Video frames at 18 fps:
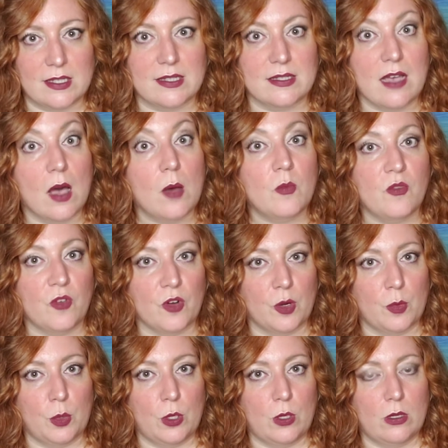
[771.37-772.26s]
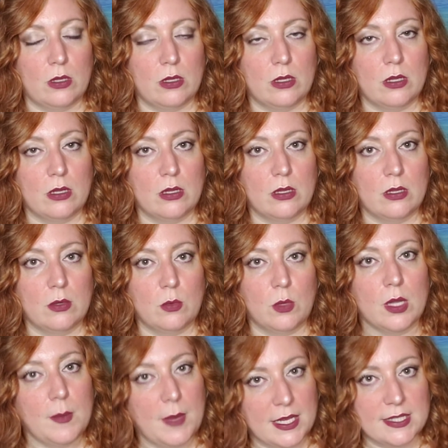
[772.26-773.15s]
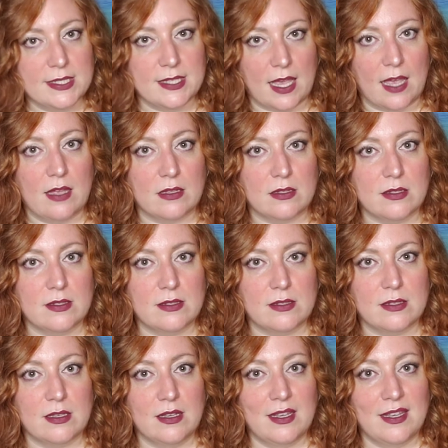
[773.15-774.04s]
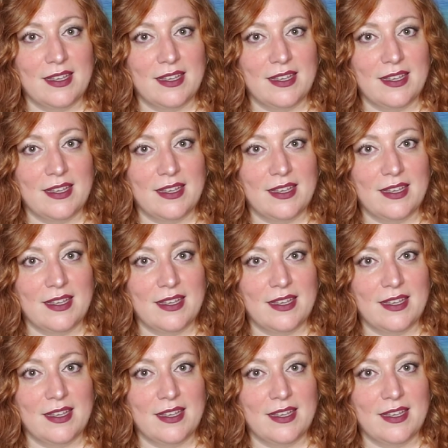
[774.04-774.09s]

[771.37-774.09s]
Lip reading: It's comfortable. Well, it makes sense.